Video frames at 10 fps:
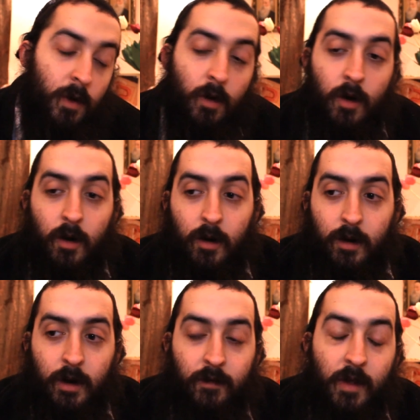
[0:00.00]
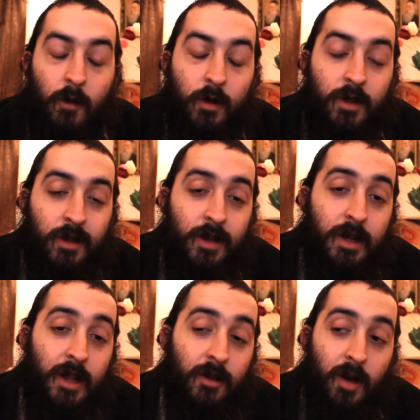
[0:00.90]
or if they would
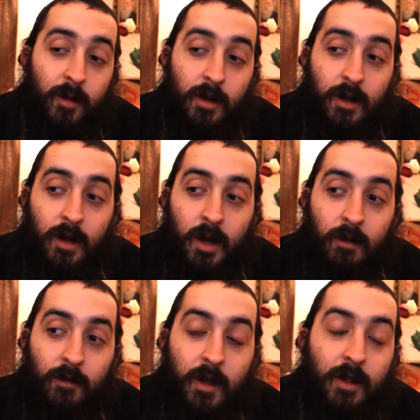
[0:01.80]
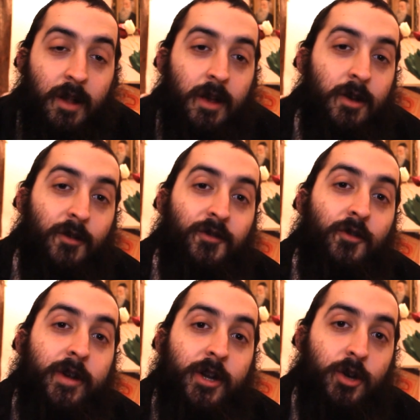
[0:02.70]
see that the Rebbe is alive, then your
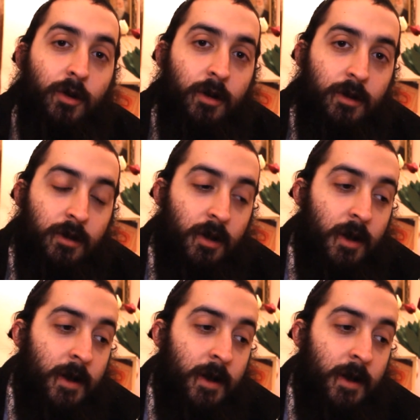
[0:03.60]
free choice